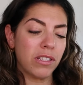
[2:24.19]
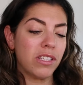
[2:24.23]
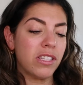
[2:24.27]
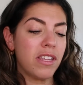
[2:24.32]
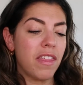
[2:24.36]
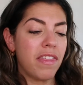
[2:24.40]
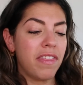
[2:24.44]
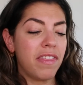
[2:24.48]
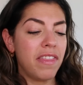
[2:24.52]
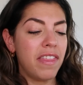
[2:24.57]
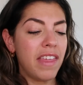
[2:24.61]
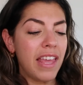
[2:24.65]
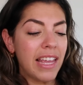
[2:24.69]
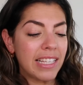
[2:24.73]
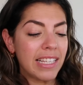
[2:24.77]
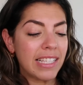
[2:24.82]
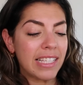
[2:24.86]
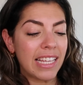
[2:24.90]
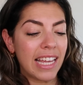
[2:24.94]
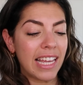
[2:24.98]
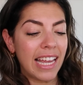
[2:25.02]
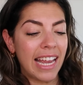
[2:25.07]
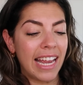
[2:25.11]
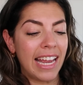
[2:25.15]
So
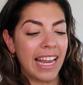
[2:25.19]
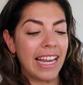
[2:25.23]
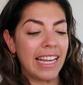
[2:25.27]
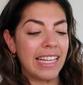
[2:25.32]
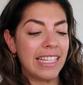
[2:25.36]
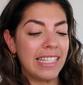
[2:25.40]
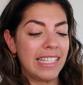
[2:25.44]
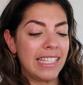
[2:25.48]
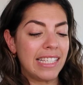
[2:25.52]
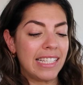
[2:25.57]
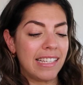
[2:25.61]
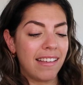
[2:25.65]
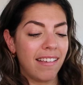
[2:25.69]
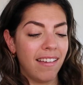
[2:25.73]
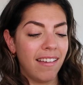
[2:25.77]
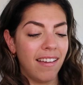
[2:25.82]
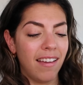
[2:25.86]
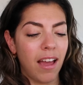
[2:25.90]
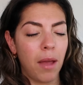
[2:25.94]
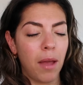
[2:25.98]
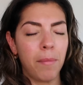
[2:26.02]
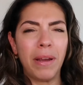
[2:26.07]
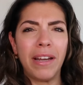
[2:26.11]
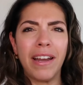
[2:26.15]
this is,
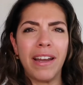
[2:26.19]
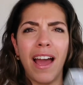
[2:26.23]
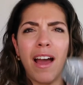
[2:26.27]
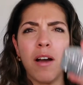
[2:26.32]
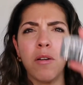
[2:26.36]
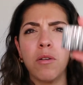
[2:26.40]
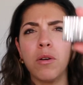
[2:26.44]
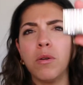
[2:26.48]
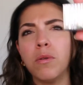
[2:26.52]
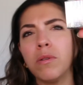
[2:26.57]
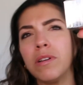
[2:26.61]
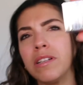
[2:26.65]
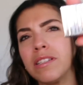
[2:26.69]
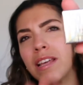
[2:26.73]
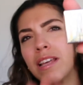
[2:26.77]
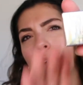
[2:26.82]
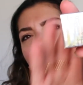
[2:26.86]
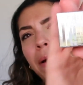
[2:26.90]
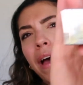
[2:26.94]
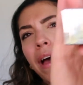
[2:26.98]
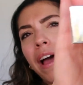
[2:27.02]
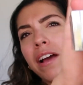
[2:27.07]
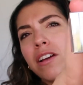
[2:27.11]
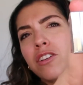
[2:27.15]
I mean, how cool is
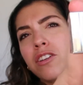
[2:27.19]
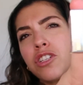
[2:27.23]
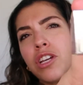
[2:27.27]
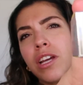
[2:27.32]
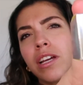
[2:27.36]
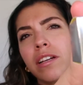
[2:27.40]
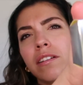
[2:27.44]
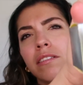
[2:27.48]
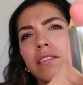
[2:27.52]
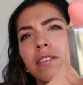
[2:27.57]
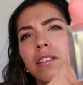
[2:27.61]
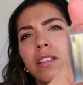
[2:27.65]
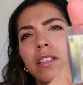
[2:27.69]
that packaging?